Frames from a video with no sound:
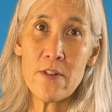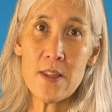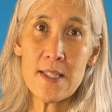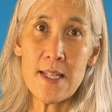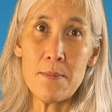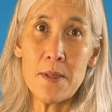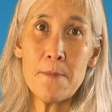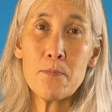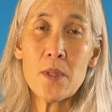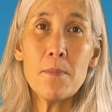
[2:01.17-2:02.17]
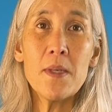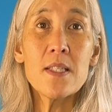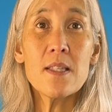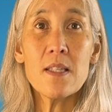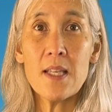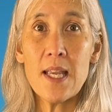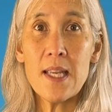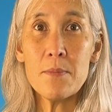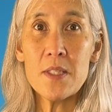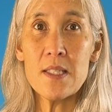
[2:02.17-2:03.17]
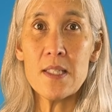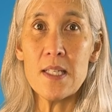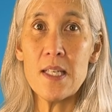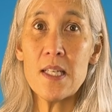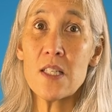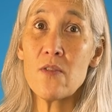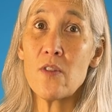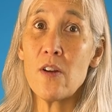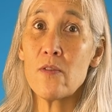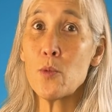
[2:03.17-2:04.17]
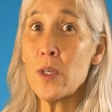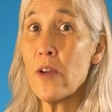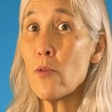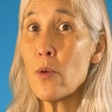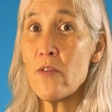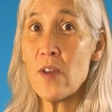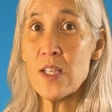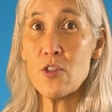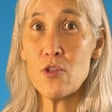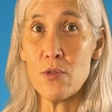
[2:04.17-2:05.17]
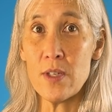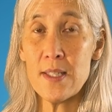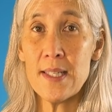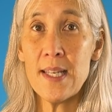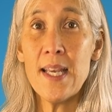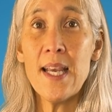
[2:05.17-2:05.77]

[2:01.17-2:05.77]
of the statement means that the AMCC is involved whenever we face a choice